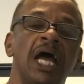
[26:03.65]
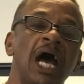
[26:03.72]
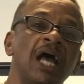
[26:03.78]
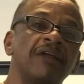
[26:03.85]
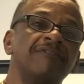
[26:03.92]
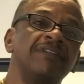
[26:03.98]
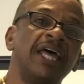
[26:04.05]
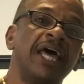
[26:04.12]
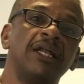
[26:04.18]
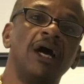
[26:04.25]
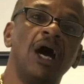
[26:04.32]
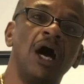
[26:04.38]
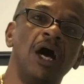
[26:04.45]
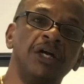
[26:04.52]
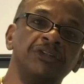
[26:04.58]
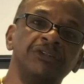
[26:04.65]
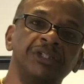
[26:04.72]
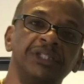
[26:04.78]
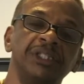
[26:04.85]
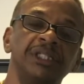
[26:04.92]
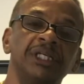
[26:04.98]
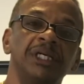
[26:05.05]
Out of
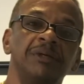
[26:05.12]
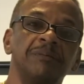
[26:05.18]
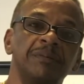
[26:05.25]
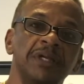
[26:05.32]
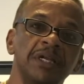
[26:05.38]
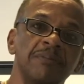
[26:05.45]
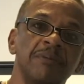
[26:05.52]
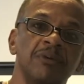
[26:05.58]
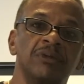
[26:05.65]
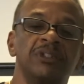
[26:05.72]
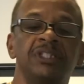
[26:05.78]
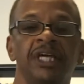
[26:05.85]
100 people,